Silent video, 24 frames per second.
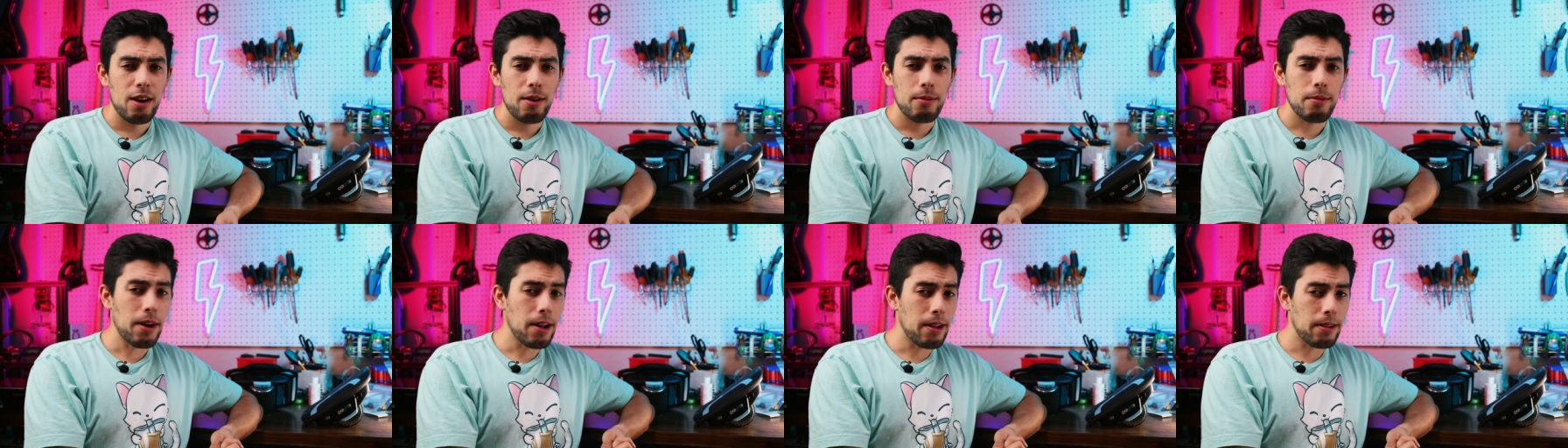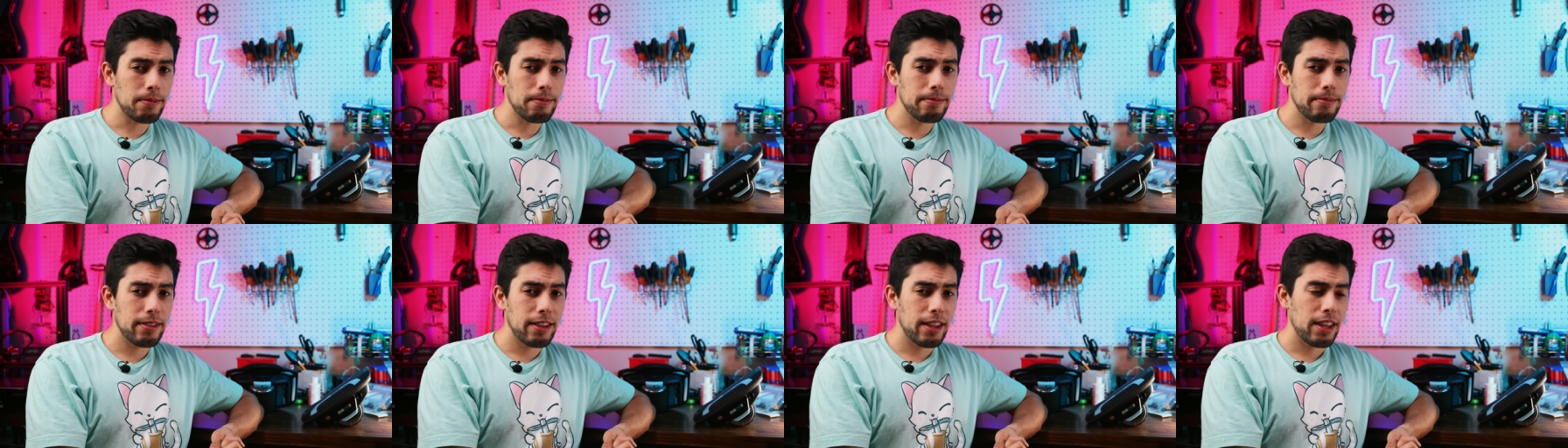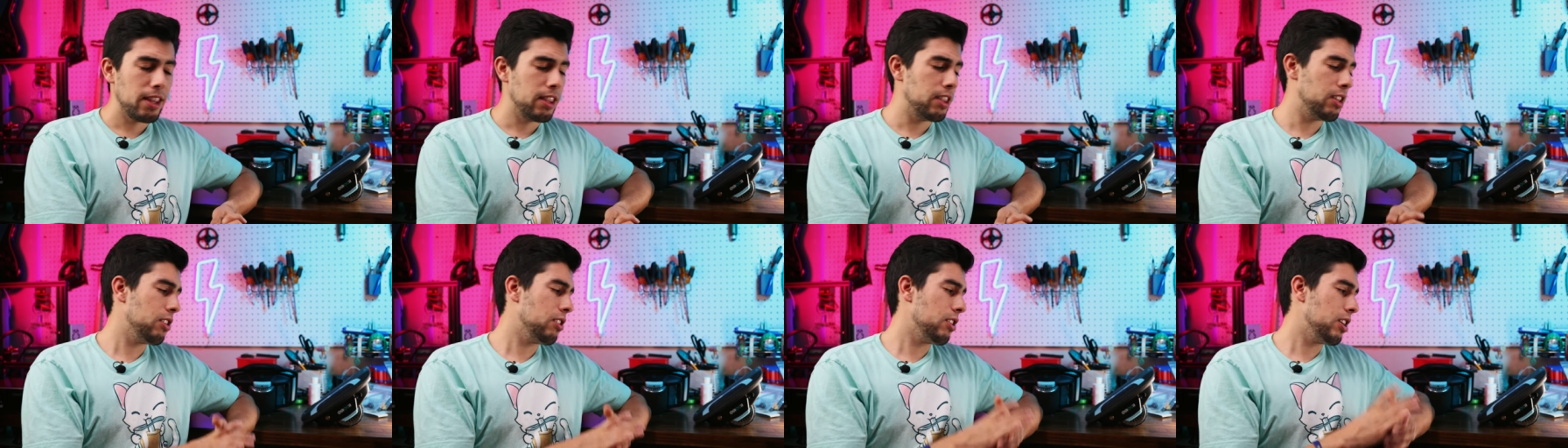Well,
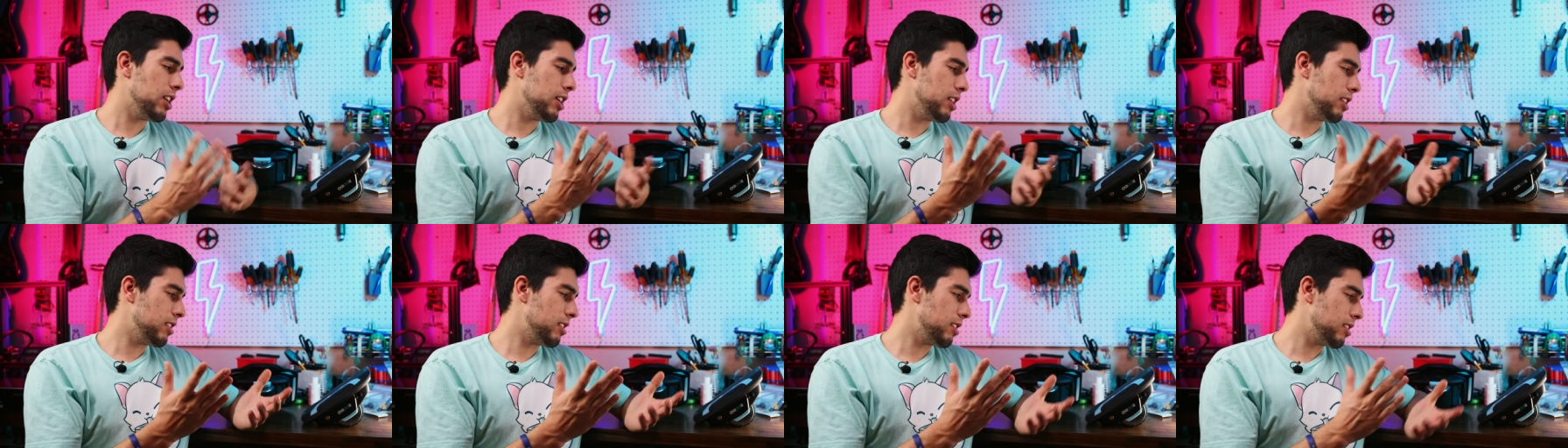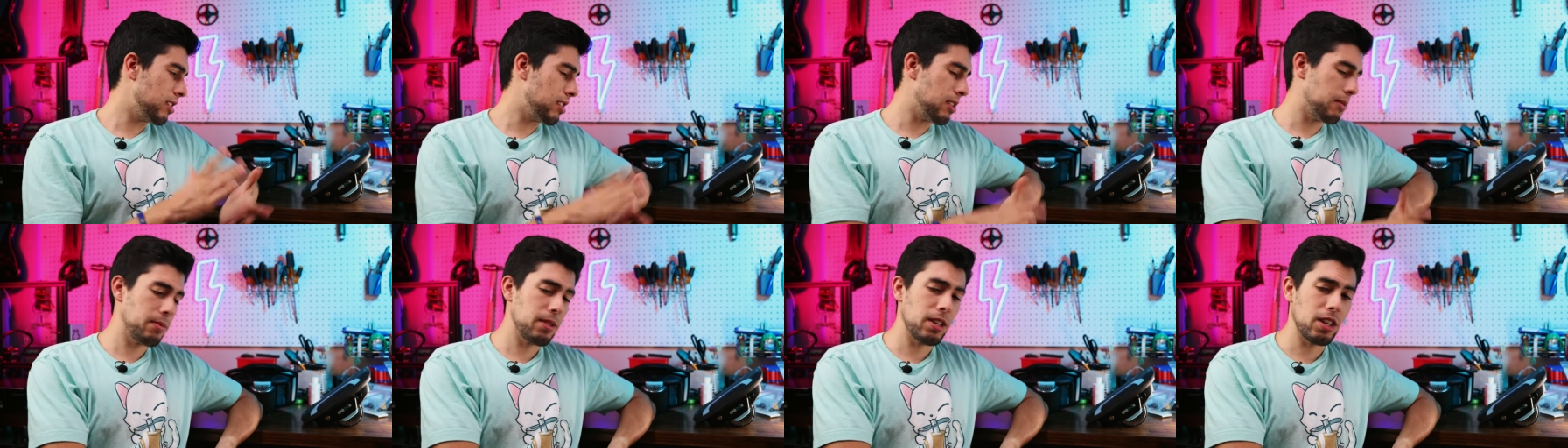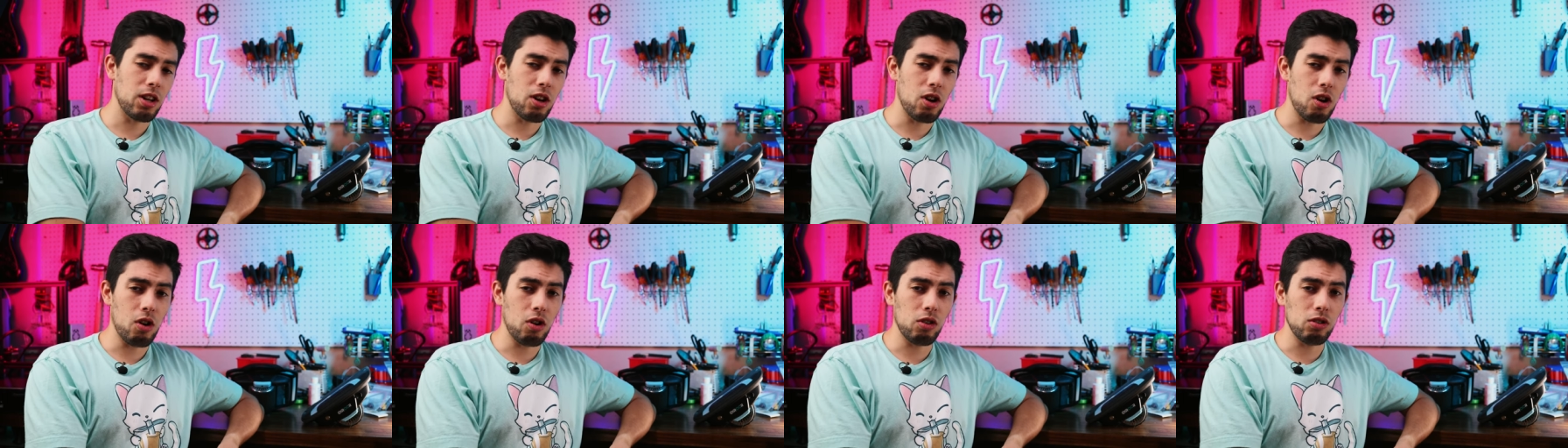there is something
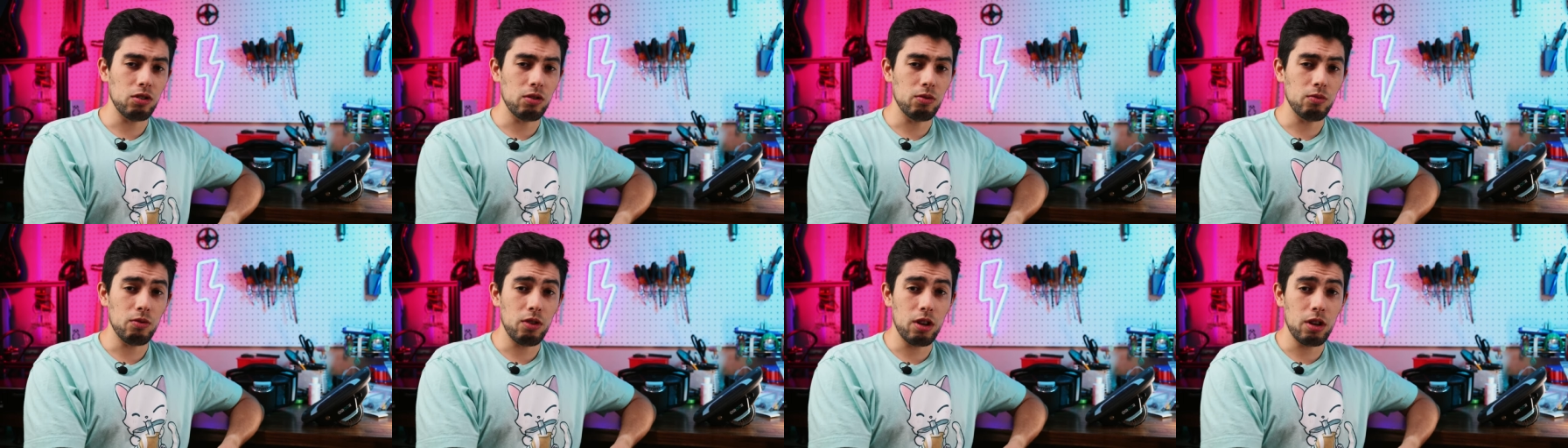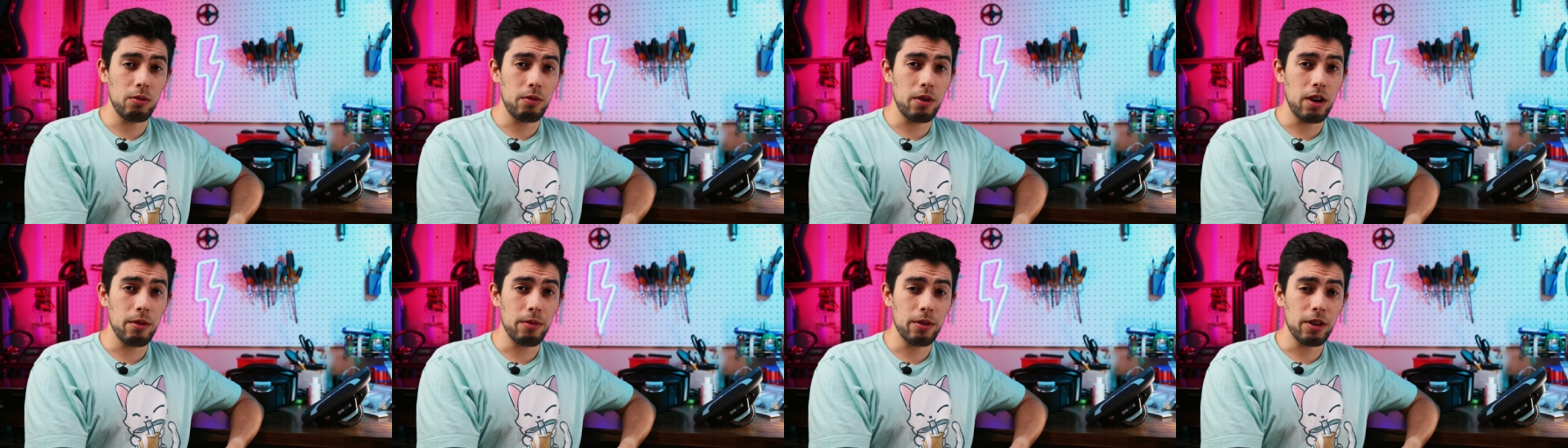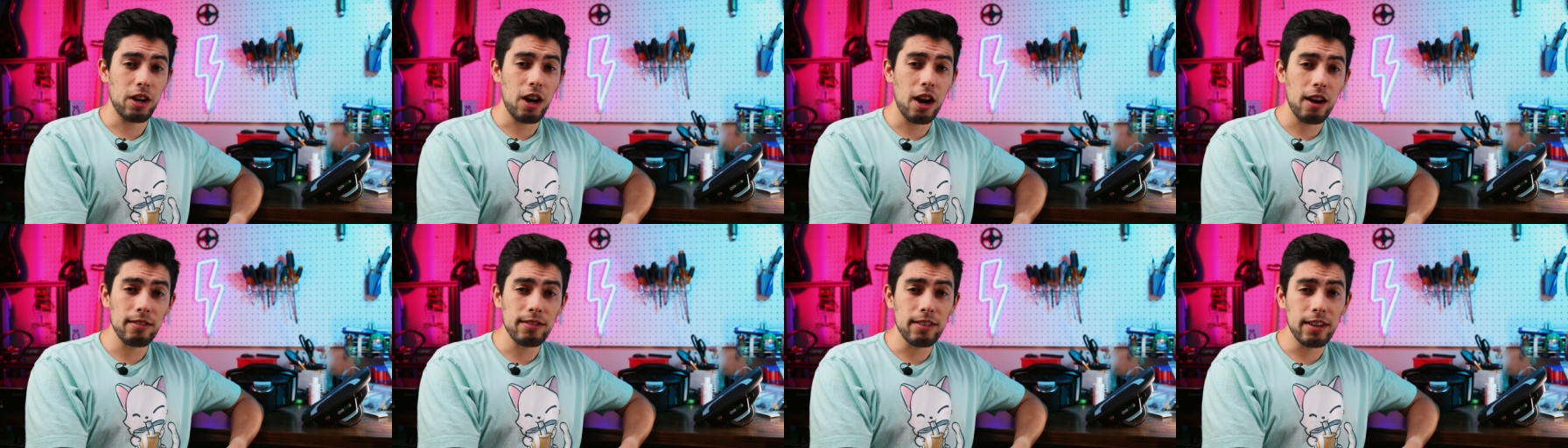called runaway
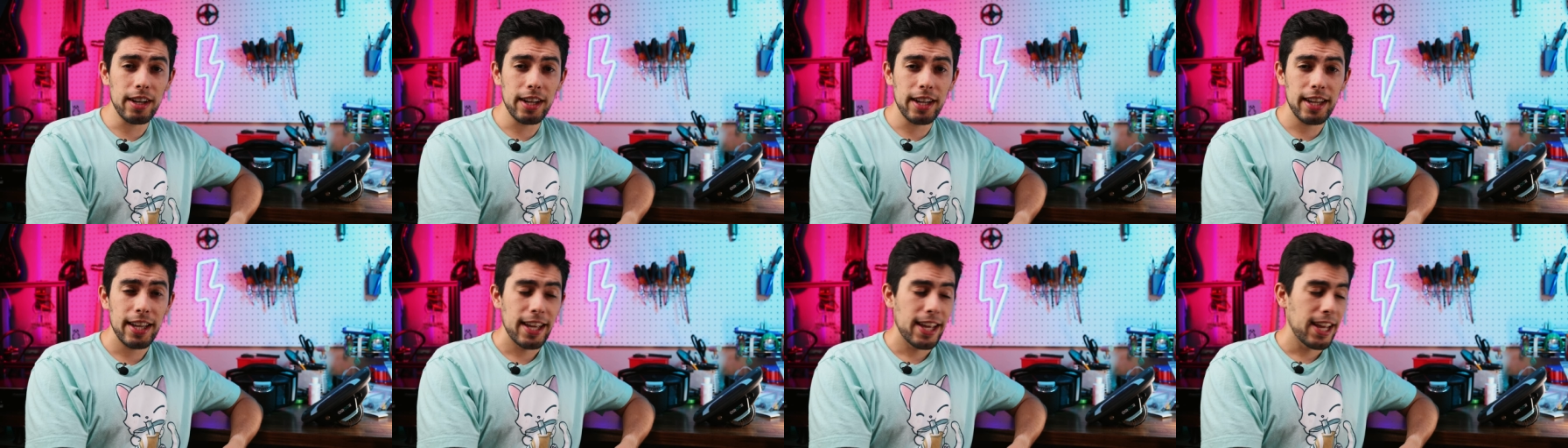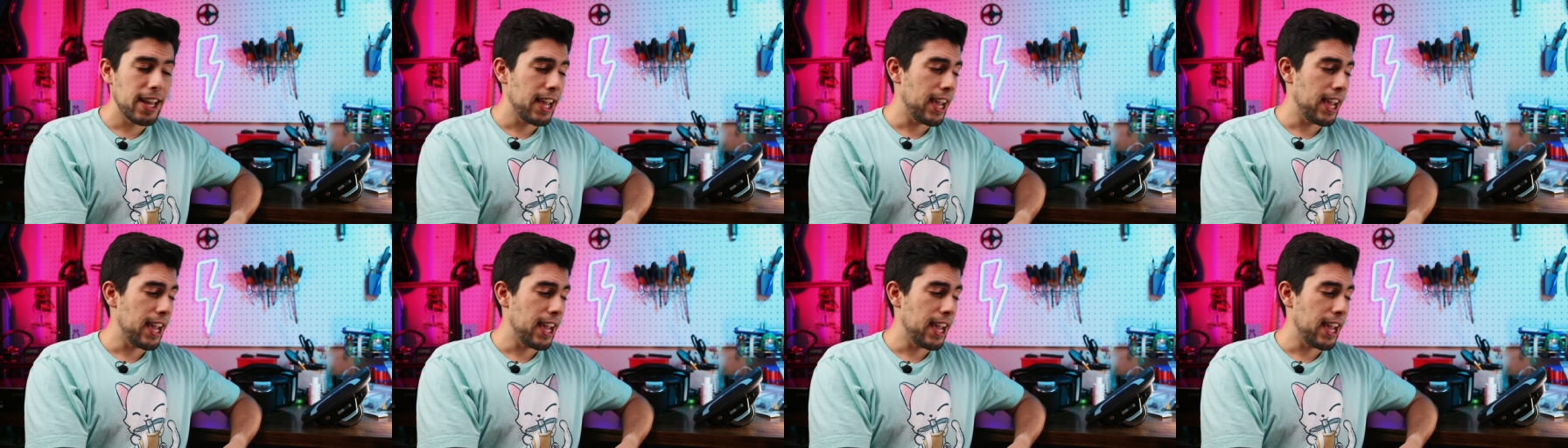recovery,